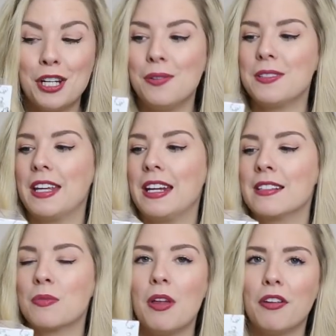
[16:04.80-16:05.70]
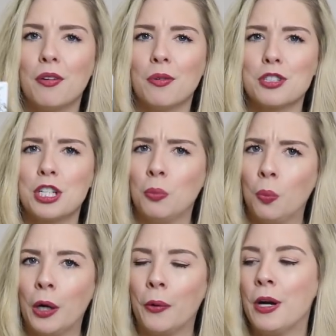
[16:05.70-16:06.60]
use these. Whether or not she
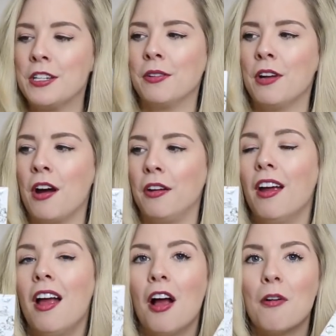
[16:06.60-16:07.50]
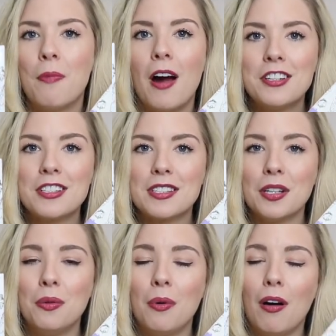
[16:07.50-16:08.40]
will, I don't know. But I just
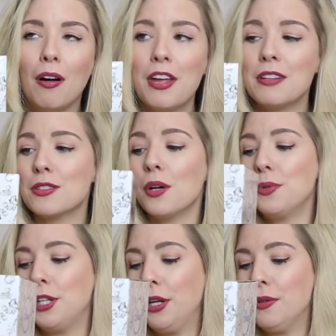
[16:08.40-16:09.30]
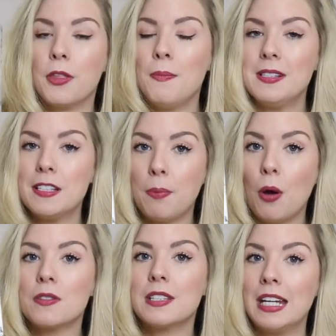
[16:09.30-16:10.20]
thought, oh, they're so cute. So Mrs.
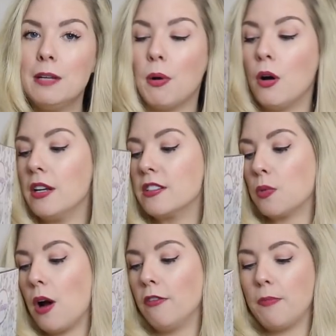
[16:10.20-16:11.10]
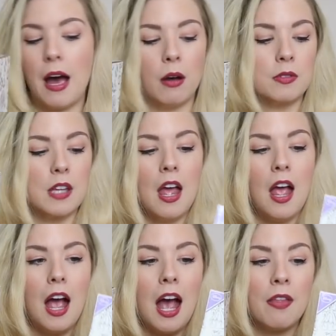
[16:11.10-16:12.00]
Potts teapot is £12
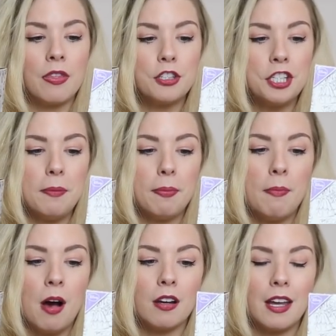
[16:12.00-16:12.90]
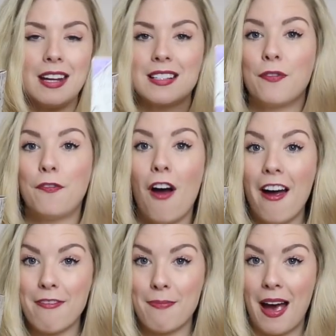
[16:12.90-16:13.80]
and the chip mug is
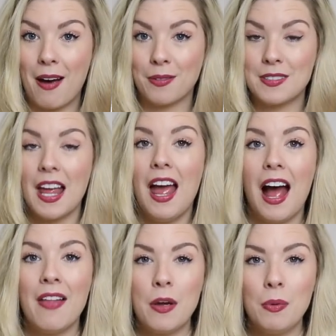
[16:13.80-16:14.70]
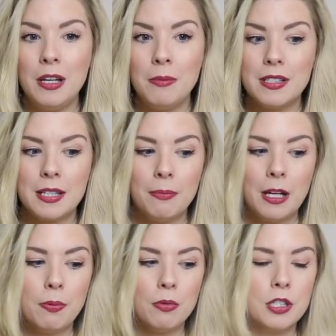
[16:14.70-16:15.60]
£5. And they were limiting
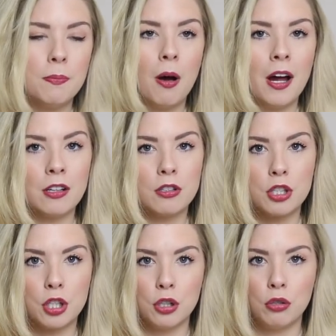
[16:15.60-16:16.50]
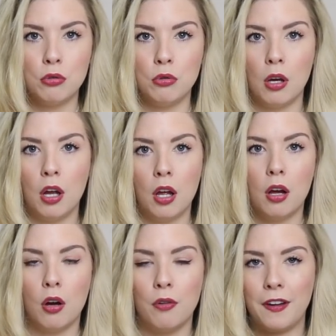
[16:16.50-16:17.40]
people to buying two
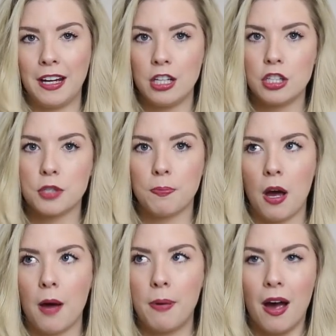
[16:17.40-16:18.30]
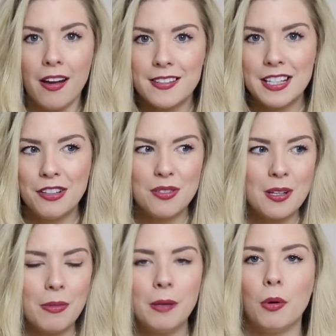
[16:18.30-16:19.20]
of each per person or
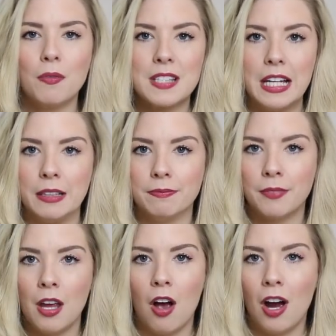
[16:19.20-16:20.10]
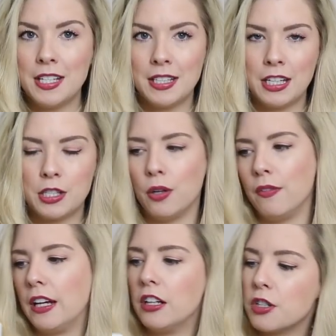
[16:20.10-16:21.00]
something, but obviously I didn't need two
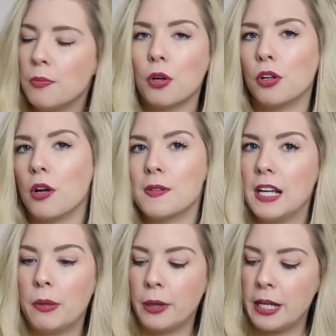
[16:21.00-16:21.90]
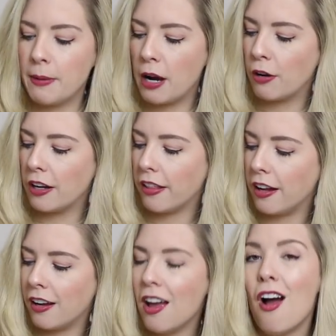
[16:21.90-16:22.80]
of each. I'm not going to go sell them on eBay or
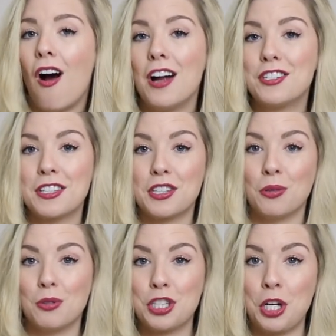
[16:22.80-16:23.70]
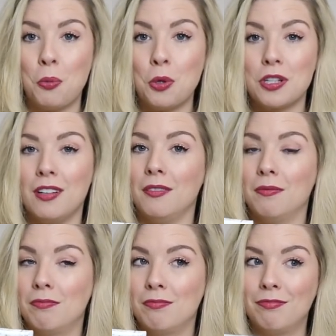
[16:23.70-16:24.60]
anything. I just thought she would
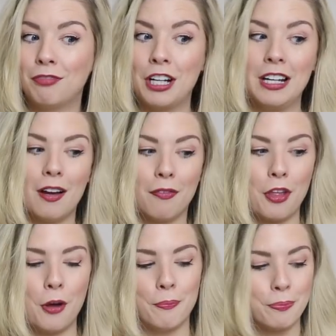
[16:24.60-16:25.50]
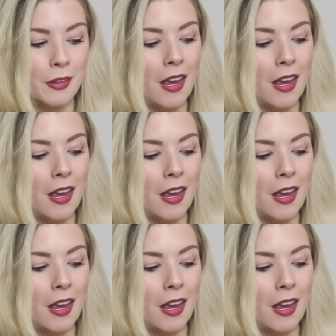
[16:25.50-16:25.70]
really love them.